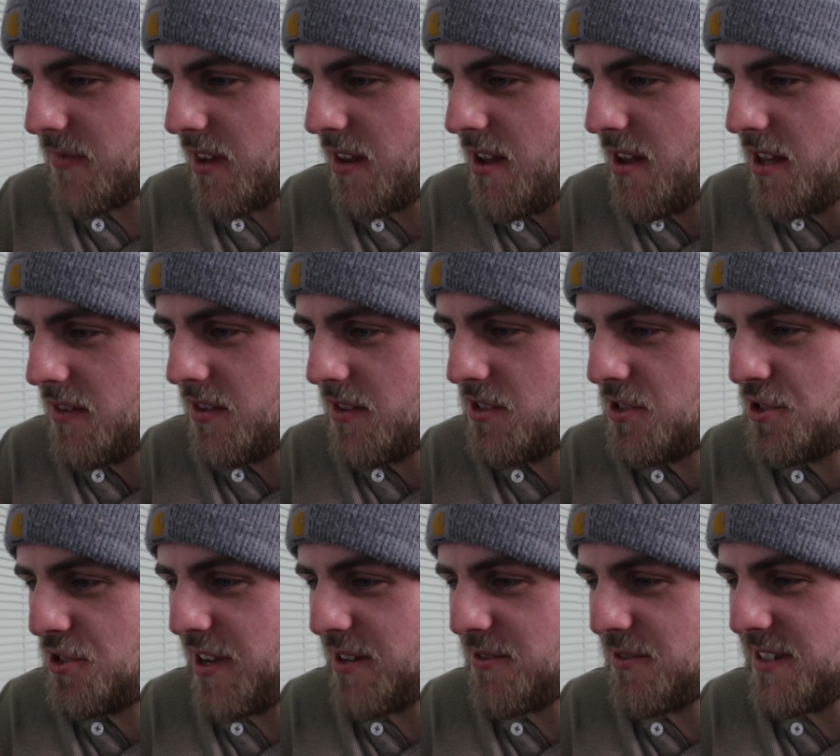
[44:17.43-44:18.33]
The
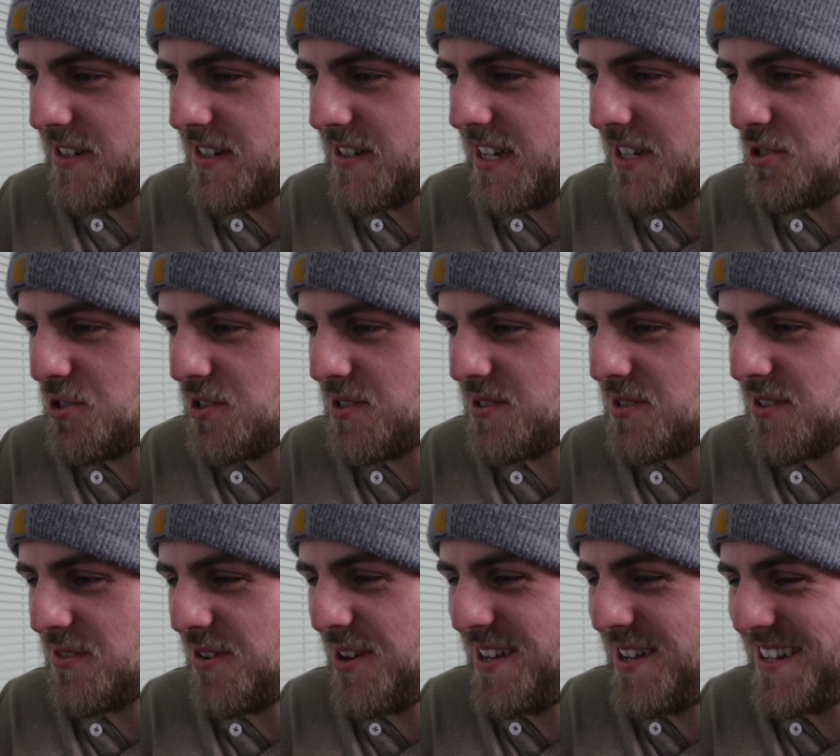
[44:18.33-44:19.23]
degenerate nations of
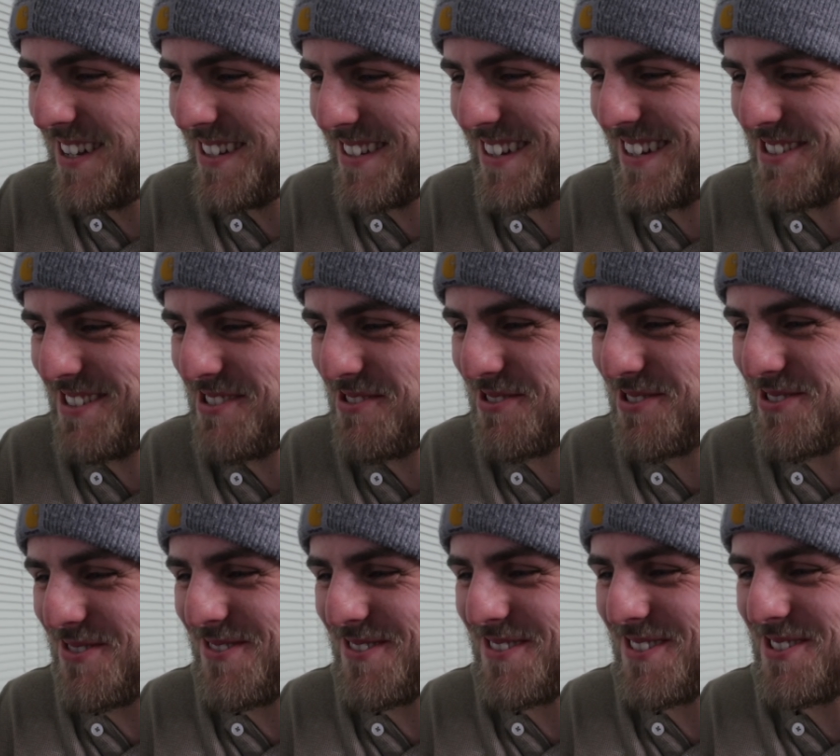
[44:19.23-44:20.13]
Nitrous
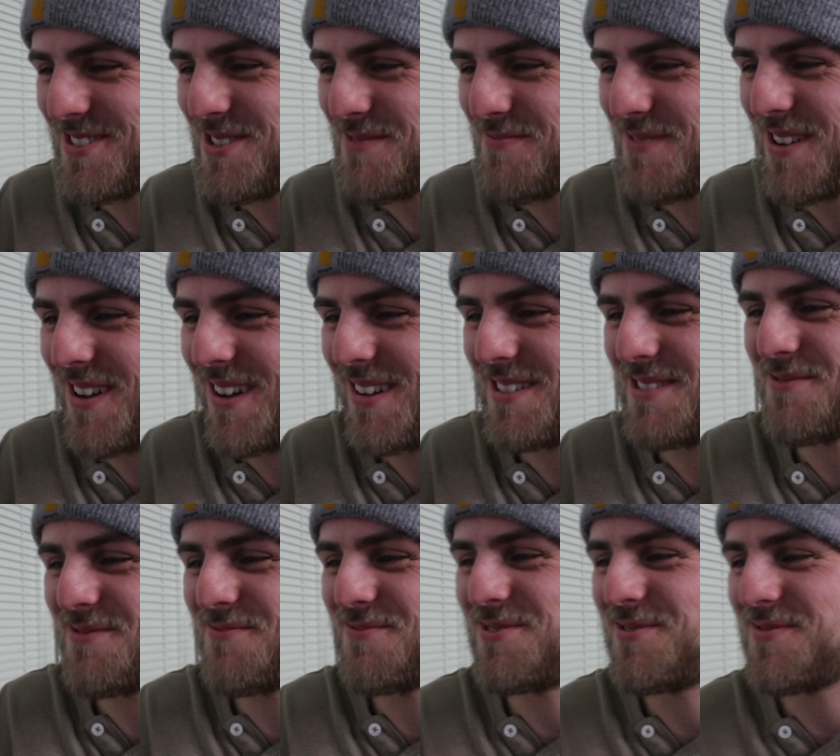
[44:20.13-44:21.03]
Corner and Shimigami's
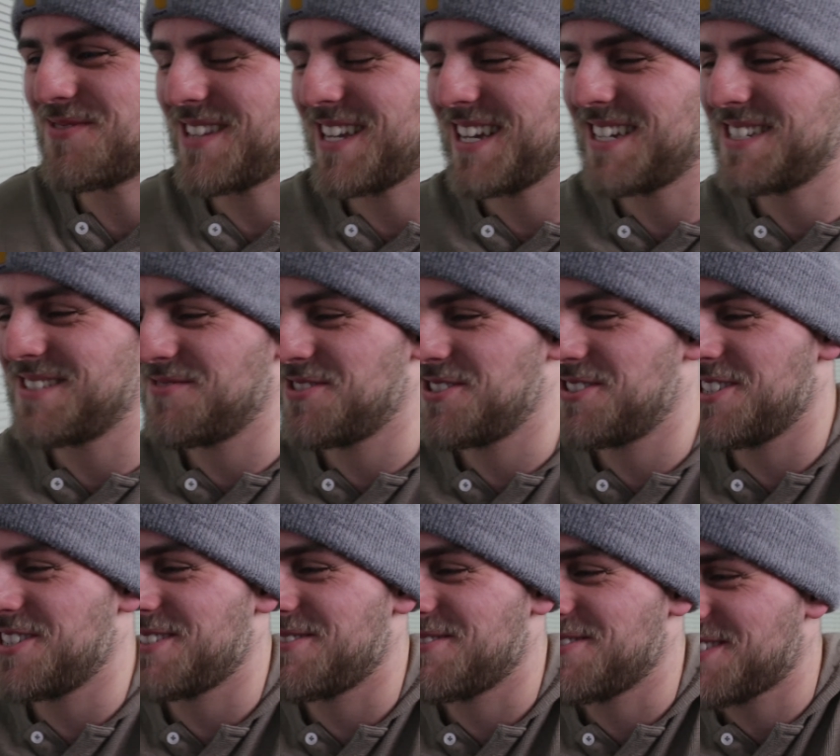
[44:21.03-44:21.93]
Wolf Land of
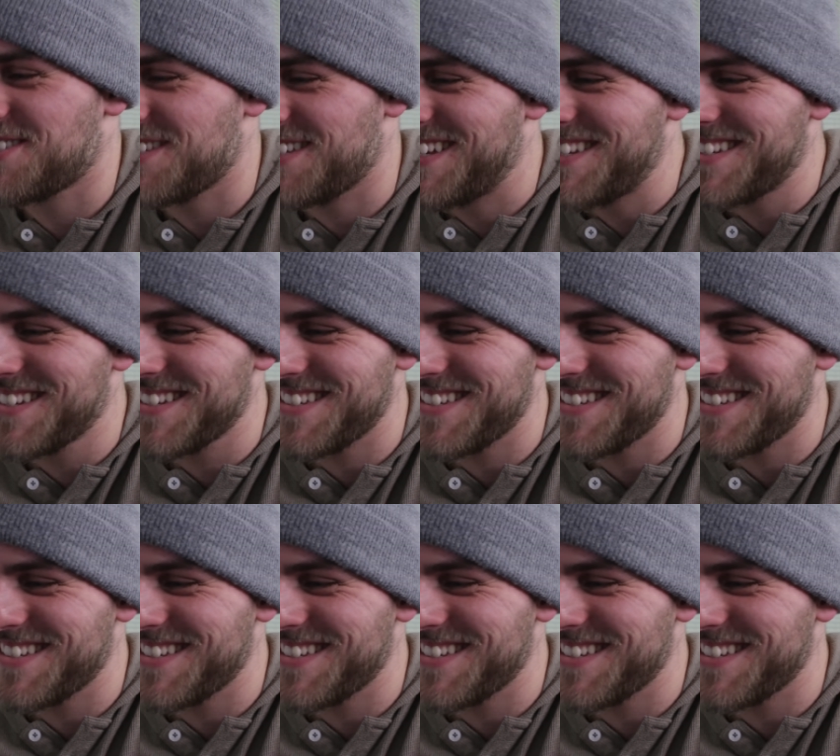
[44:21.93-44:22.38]
Degeneracy.